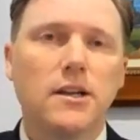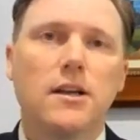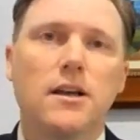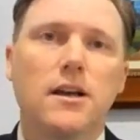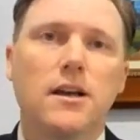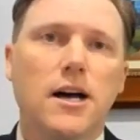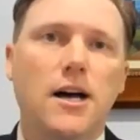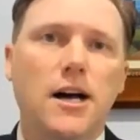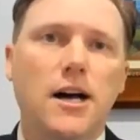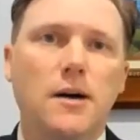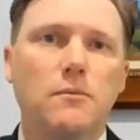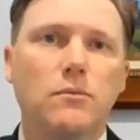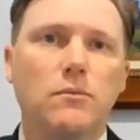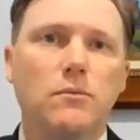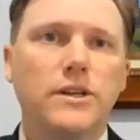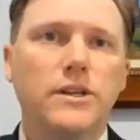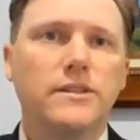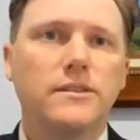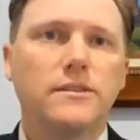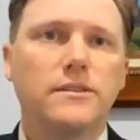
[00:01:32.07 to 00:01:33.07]

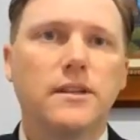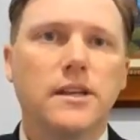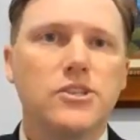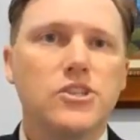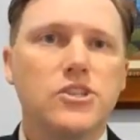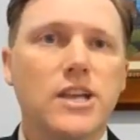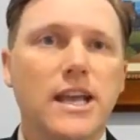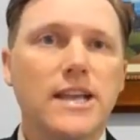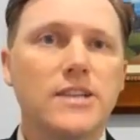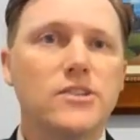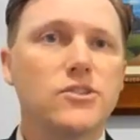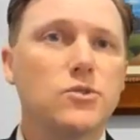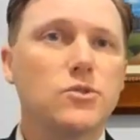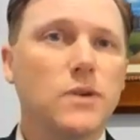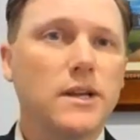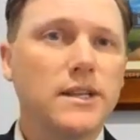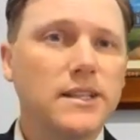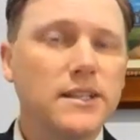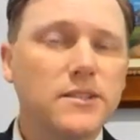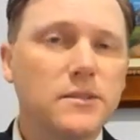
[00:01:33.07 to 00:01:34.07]
What changes do I
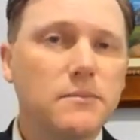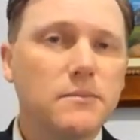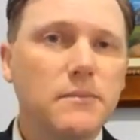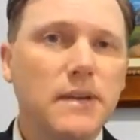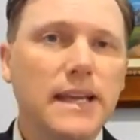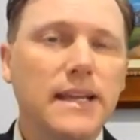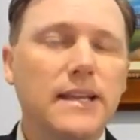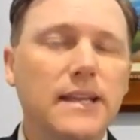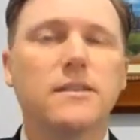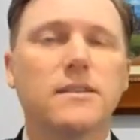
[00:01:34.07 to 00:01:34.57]
need to make?